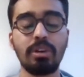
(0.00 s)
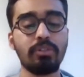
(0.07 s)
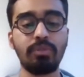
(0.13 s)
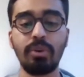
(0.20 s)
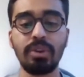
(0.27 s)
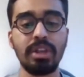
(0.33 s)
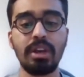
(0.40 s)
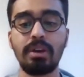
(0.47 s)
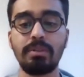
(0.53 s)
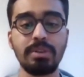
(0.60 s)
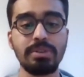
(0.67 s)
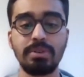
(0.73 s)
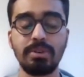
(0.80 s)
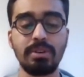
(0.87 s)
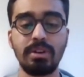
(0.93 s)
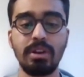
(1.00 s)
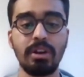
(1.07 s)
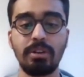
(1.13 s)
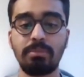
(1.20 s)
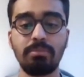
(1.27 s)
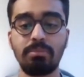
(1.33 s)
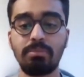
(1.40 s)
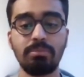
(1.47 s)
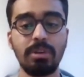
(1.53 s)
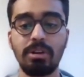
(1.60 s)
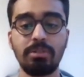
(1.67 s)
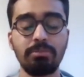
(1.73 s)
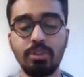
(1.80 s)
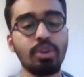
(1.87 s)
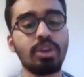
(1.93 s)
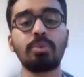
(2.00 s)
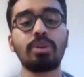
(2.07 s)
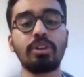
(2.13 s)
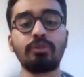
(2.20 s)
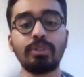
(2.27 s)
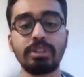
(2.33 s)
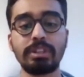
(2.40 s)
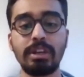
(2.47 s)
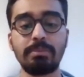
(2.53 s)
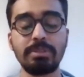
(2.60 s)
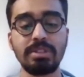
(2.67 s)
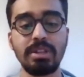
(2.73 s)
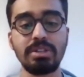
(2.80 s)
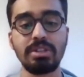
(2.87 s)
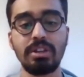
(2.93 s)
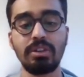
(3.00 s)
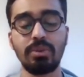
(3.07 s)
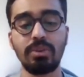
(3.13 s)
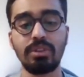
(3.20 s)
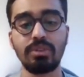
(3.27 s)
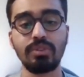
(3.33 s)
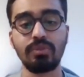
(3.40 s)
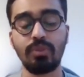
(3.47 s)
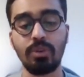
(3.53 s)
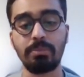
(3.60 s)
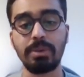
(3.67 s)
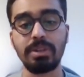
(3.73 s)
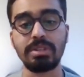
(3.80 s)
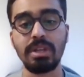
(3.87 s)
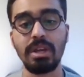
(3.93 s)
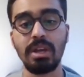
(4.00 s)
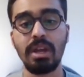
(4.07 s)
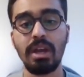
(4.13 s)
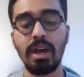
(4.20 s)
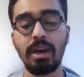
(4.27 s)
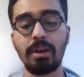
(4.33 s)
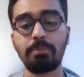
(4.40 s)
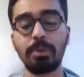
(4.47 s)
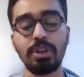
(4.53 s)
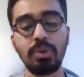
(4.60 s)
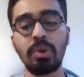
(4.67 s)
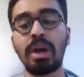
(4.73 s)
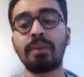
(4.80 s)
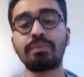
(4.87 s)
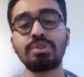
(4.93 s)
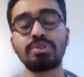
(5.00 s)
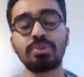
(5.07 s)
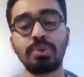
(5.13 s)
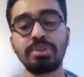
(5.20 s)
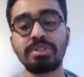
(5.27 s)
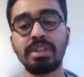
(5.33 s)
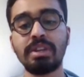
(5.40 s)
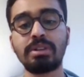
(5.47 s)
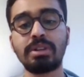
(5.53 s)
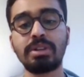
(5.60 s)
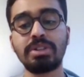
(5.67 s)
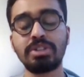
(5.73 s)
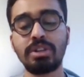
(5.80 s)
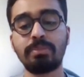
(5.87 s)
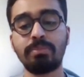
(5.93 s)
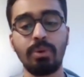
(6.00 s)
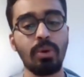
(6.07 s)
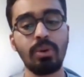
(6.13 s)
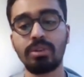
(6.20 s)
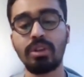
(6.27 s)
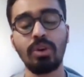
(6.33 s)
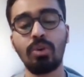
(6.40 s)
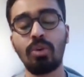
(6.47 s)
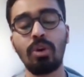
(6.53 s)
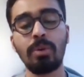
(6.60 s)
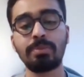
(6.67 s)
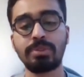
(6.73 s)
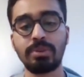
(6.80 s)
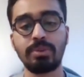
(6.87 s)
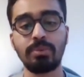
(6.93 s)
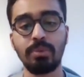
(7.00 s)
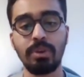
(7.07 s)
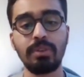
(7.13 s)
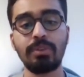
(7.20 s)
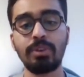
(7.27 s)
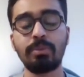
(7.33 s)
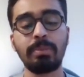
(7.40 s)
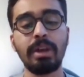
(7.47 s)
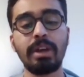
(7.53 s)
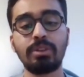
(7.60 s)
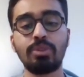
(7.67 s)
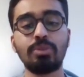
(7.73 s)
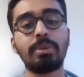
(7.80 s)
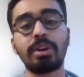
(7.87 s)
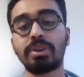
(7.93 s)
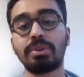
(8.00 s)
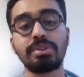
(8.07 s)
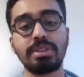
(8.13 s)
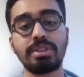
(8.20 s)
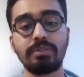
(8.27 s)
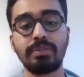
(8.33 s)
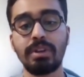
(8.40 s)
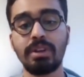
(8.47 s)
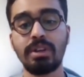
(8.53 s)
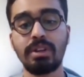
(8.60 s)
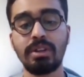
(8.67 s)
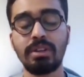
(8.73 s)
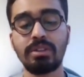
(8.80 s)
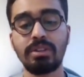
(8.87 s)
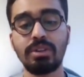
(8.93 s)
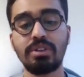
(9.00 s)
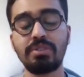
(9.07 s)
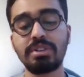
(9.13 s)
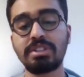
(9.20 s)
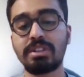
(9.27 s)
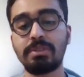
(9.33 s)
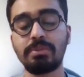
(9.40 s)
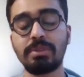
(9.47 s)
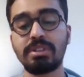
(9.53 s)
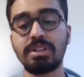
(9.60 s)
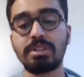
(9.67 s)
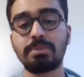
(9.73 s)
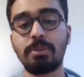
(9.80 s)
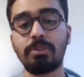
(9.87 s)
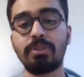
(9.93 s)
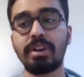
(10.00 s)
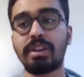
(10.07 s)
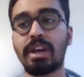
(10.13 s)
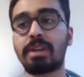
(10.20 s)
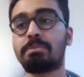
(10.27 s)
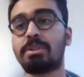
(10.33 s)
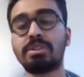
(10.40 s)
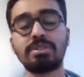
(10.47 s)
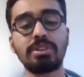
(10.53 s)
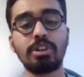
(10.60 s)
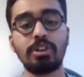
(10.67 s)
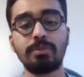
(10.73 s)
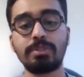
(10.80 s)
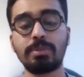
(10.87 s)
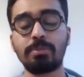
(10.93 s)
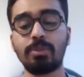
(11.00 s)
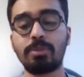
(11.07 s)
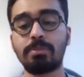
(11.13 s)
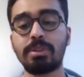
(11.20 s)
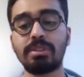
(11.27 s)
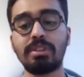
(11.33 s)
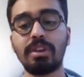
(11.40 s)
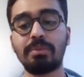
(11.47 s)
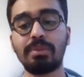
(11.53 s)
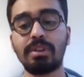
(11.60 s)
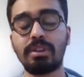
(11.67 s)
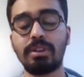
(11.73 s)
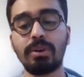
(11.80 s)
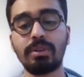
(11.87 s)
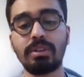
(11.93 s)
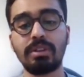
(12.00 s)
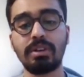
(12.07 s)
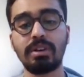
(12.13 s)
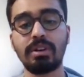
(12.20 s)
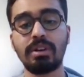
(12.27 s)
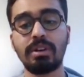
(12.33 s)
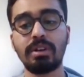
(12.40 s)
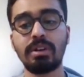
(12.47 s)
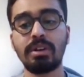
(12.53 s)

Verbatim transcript: work 40 hours or uh, uh, you can work full time essentially during those four months. Um, but you'll have to source the internship or the co-ops or whatever you plan to do by yourself. Right. The university will just provide administrative support, but they will not. Uh,